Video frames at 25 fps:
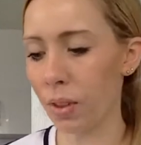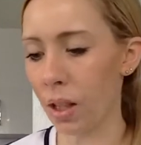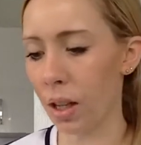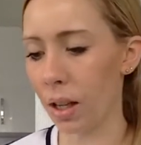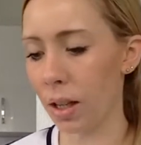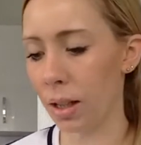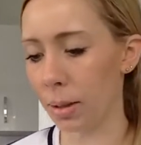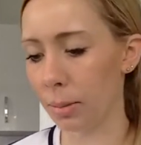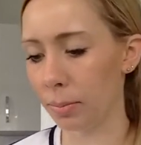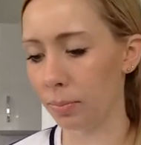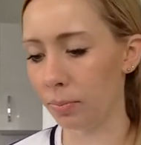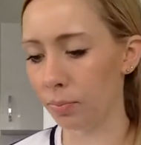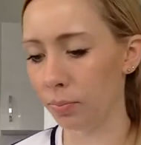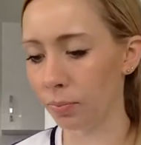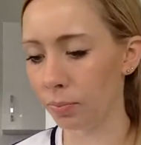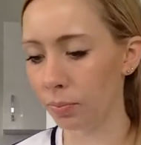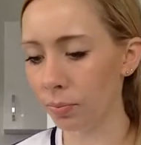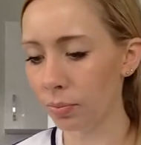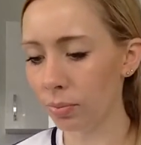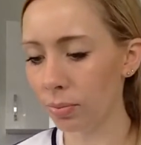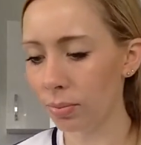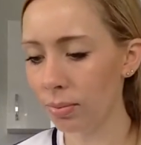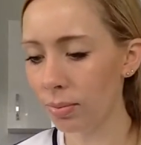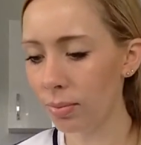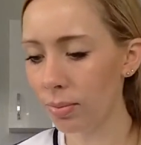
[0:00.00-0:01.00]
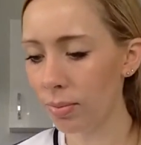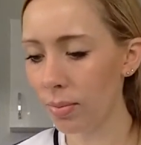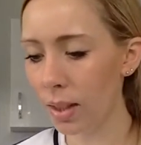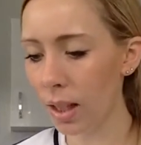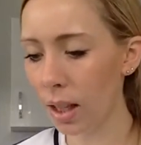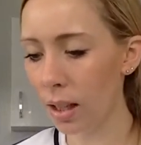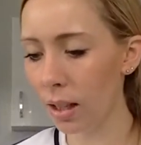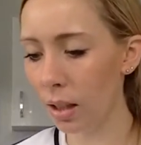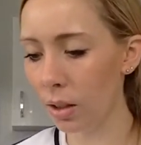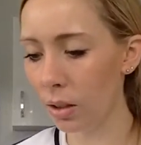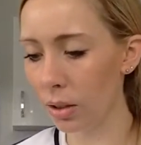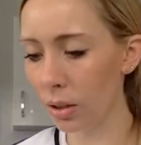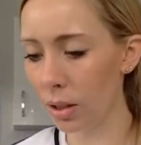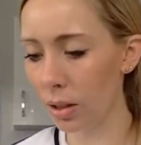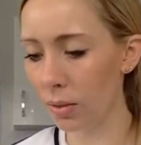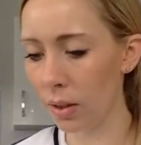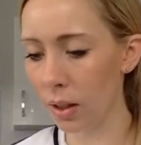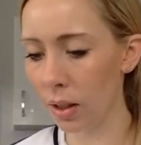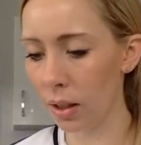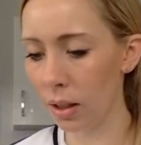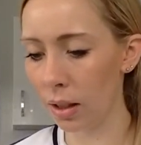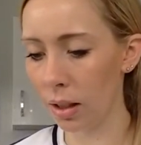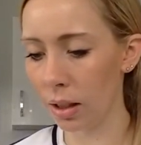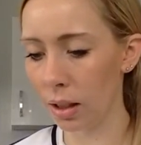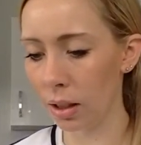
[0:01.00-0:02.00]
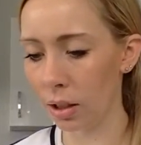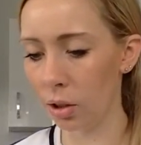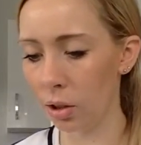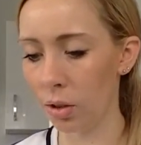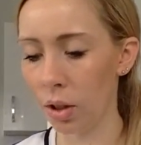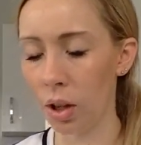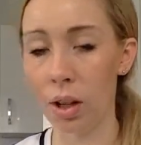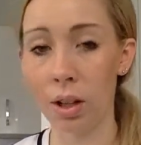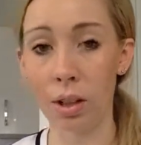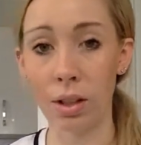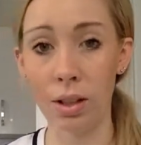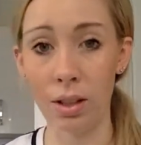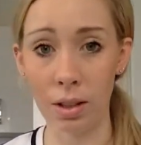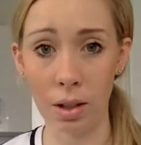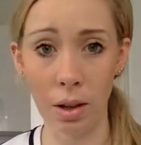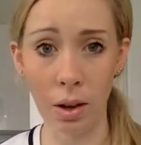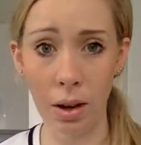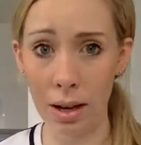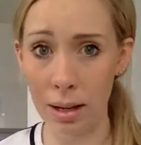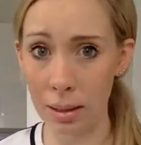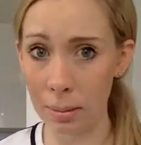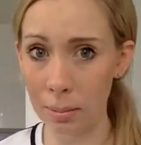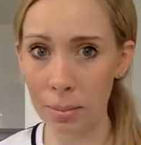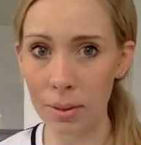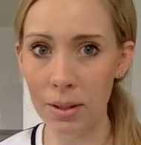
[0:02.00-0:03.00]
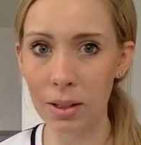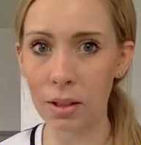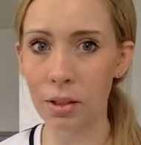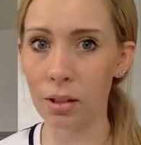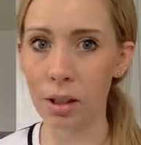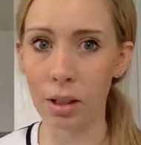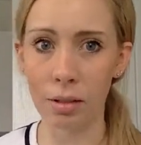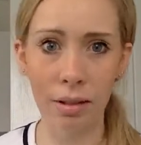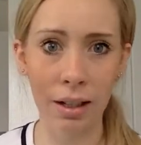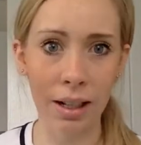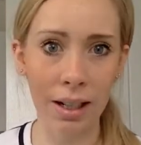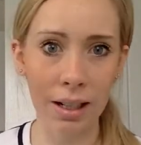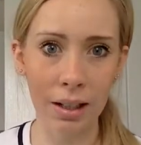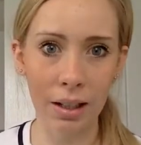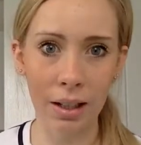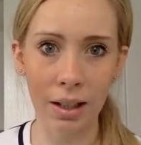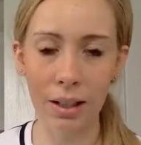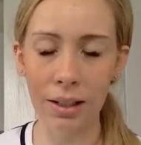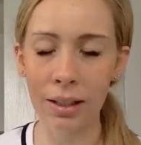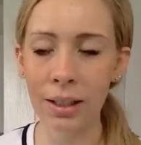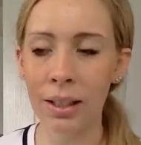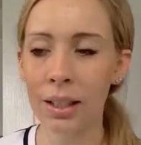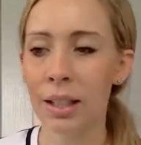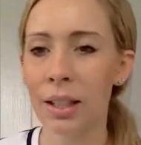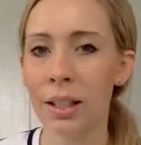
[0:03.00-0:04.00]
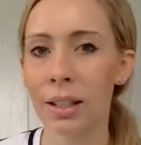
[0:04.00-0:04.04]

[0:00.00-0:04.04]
there, lots of other grass types, chlorella,